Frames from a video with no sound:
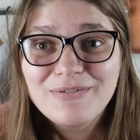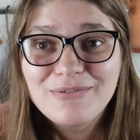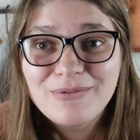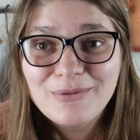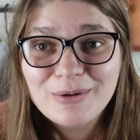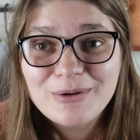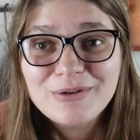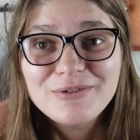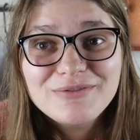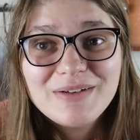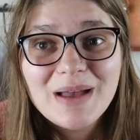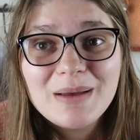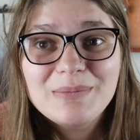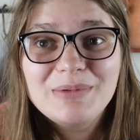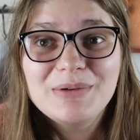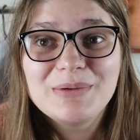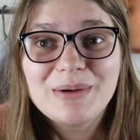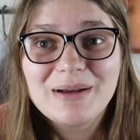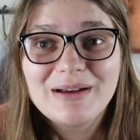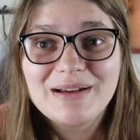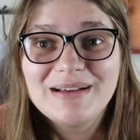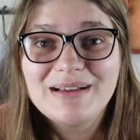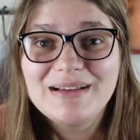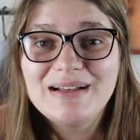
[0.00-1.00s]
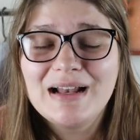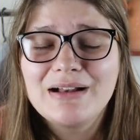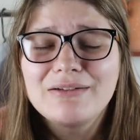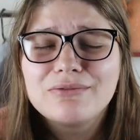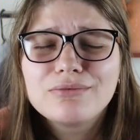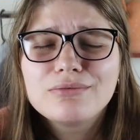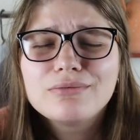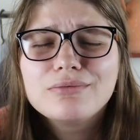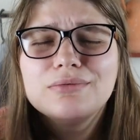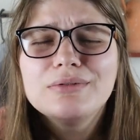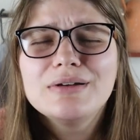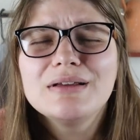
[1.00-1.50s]
for February and I
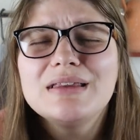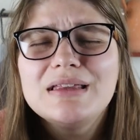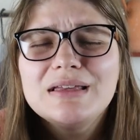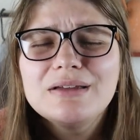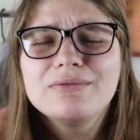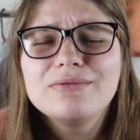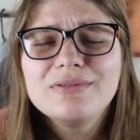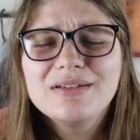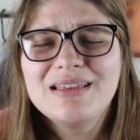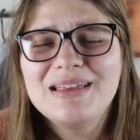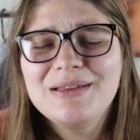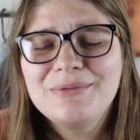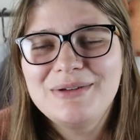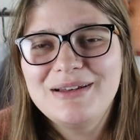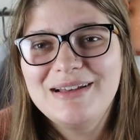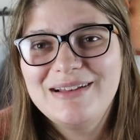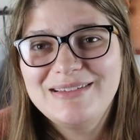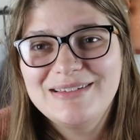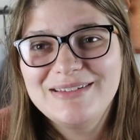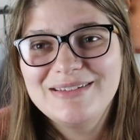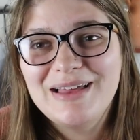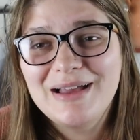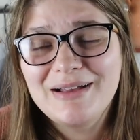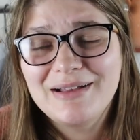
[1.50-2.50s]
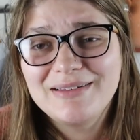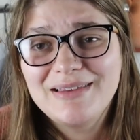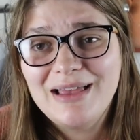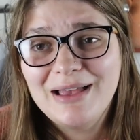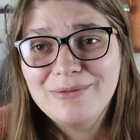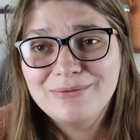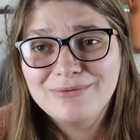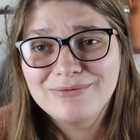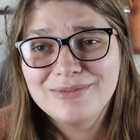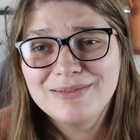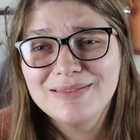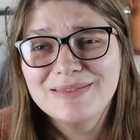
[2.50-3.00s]
really, really want to do that because
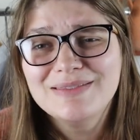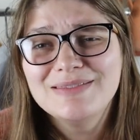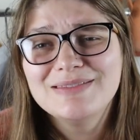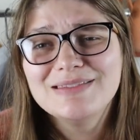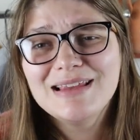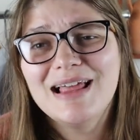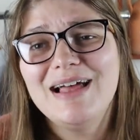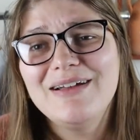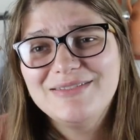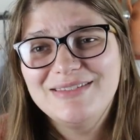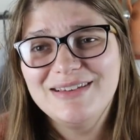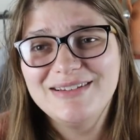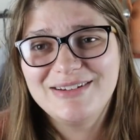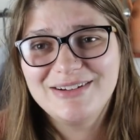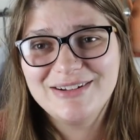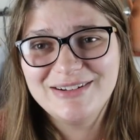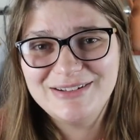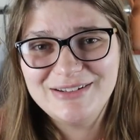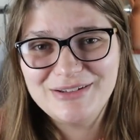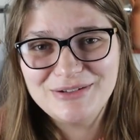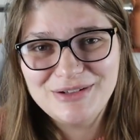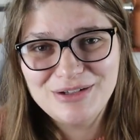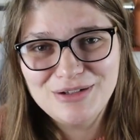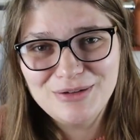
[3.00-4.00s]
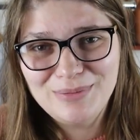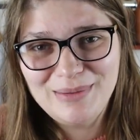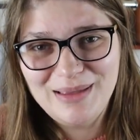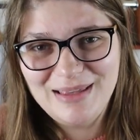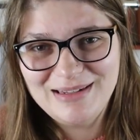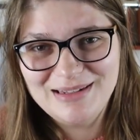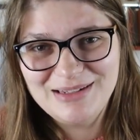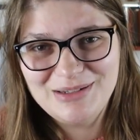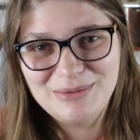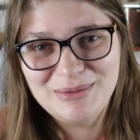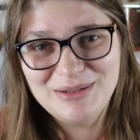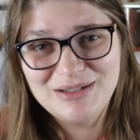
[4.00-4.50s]
I would love to turn YouTube
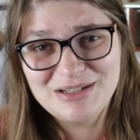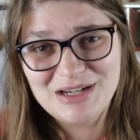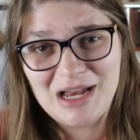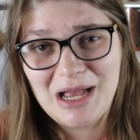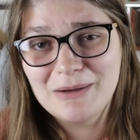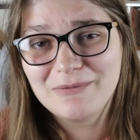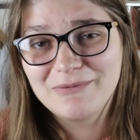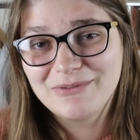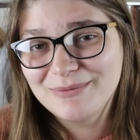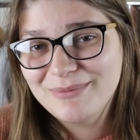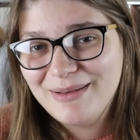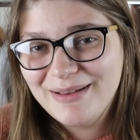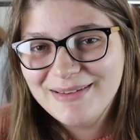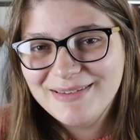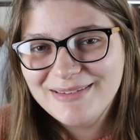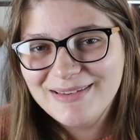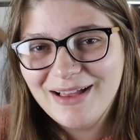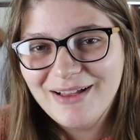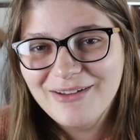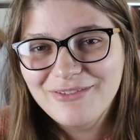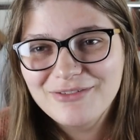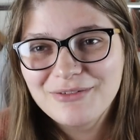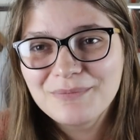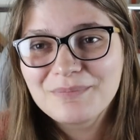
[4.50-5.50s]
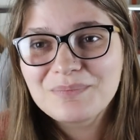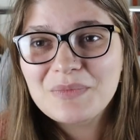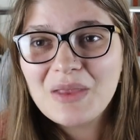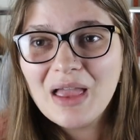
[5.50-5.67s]
into a job for myself.